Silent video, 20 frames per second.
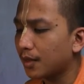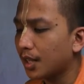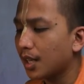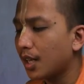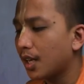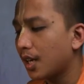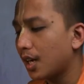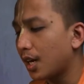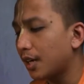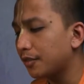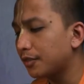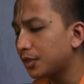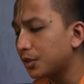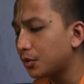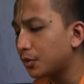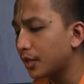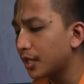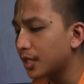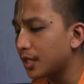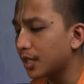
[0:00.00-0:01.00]
After
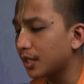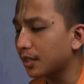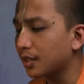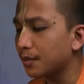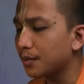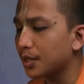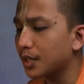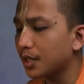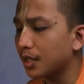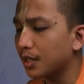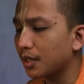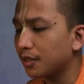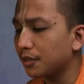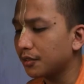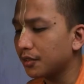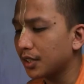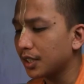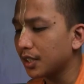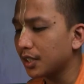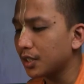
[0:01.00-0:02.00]
dressing themselves
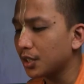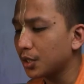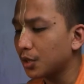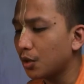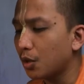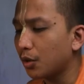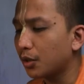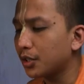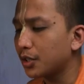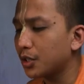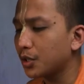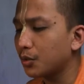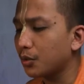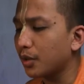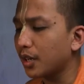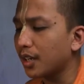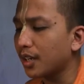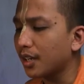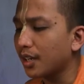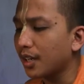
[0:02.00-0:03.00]
in this gorgeous
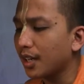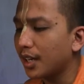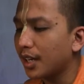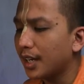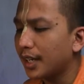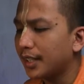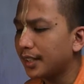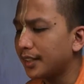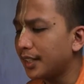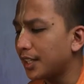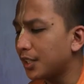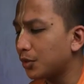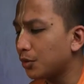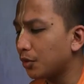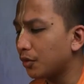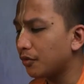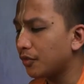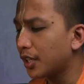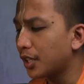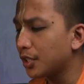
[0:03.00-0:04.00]
way, they took
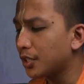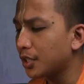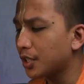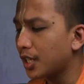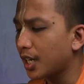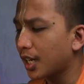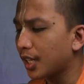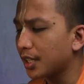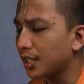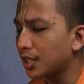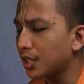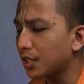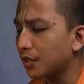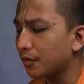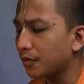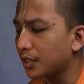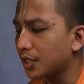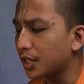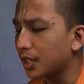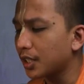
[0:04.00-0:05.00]
various kinds of
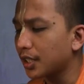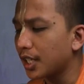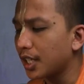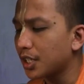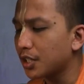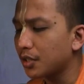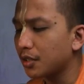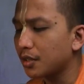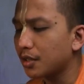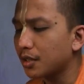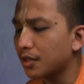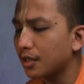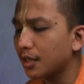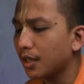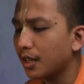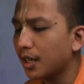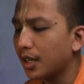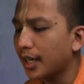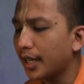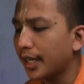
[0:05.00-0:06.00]
presentations
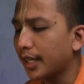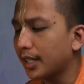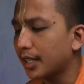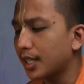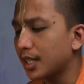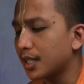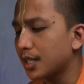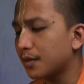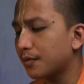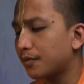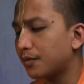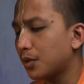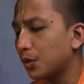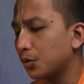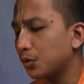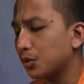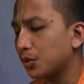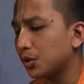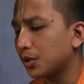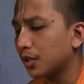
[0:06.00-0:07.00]
and thus
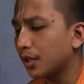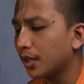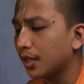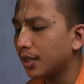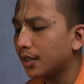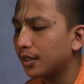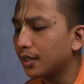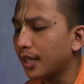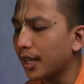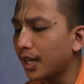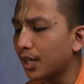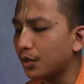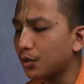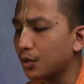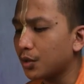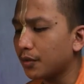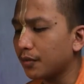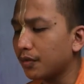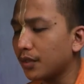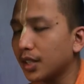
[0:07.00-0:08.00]
approached the house
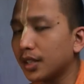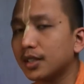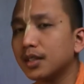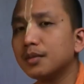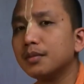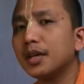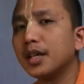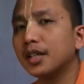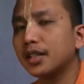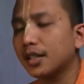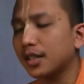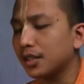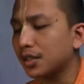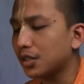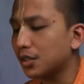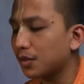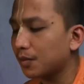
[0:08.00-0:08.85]
of Nanda Maharaj.